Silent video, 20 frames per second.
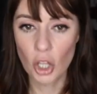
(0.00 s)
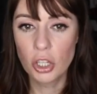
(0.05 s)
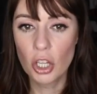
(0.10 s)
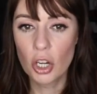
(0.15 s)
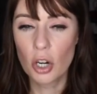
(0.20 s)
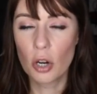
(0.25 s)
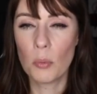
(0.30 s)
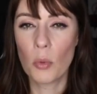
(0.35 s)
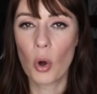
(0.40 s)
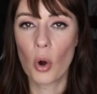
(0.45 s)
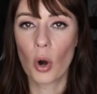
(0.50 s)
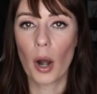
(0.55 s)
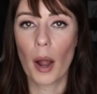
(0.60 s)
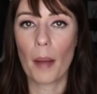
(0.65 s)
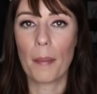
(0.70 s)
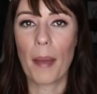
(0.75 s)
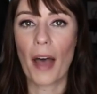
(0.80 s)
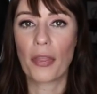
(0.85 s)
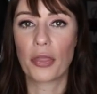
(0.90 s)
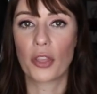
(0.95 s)
little more
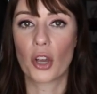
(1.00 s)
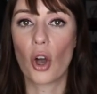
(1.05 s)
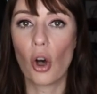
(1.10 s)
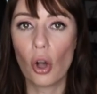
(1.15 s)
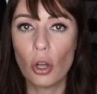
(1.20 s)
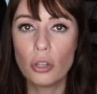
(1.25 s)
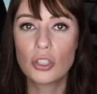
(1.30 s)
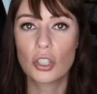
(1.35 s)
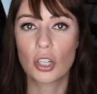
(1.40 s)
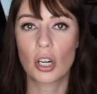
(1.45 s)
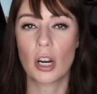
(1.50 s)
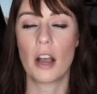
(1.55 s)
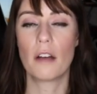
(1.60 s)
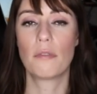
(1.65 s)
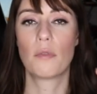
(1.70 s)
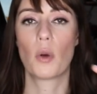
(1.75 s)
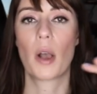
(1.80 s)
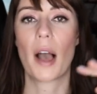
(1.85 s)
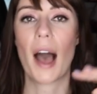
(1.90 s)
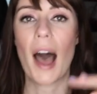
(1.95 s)
about the culture
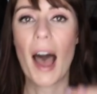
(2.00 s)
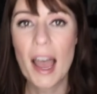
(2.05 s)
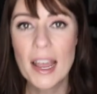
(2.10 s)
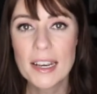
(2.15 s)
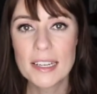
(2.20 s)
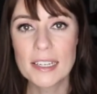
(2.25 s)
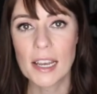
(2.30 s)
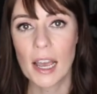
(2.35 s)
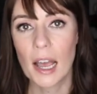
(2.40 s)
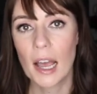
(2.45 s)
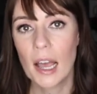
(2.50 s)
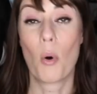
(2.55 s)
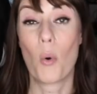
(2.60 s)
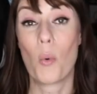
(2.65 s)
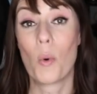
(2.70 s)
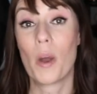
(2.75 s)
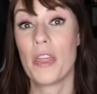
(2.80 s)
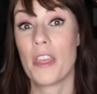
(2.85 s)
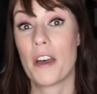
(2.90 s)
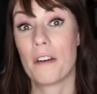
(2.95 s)
of Wakanda,
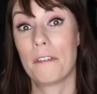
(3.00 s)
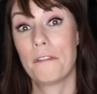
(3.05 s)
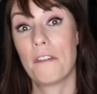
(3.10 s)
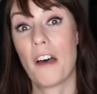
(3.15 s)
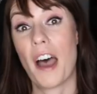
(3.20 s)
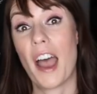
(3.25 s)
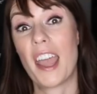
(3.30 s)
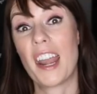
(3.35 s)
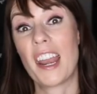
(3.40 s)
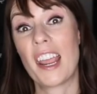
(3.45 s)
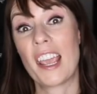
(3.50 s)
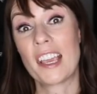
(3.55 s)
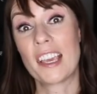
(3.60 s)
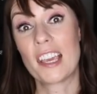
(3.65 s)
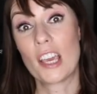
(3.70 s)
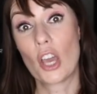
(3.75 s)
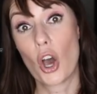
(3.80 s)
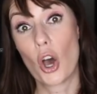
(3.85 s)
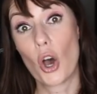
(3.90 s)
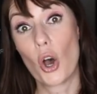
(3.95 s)
but when the
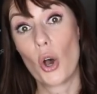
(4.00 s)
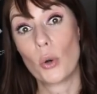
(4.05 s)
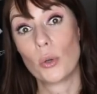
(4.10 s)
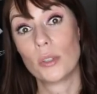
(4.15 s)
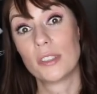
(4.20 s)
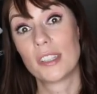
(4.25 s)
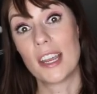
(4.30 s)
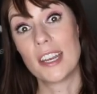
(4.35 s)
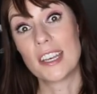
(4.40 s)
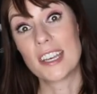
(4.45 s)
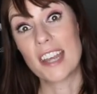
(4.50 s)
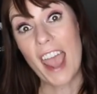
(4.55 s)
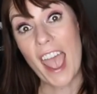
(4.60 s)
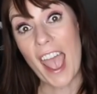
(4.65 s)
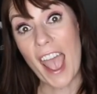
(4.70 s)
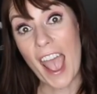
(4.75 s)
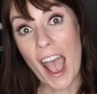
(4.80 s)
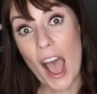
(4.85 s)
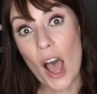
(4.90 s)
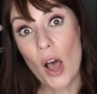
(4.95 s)
fighting goes
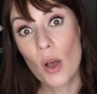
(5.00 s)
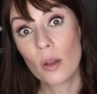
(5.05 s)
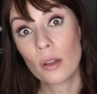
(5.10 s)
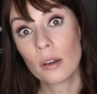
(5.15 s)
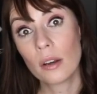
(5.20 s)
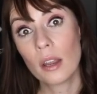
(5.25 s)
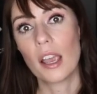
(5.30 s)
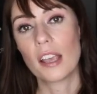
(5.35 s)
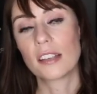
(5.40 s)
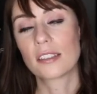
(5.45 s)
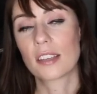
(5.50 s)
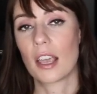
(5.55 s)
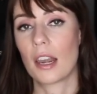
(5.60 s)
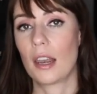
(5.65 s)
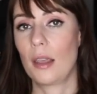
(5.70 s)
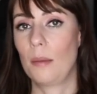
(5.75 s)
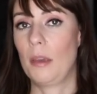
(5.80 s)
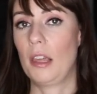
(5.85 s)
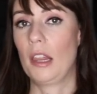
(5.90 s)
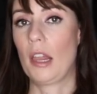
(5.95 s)
down, it's
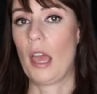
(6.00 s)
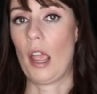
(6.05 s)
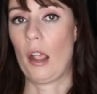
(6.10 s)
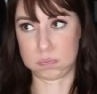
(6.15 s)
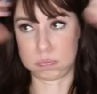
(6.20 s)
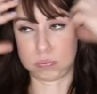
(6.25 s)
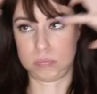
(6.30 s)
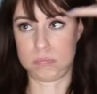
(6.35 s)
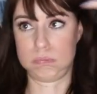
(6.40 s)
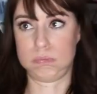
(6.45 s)
gonna be like...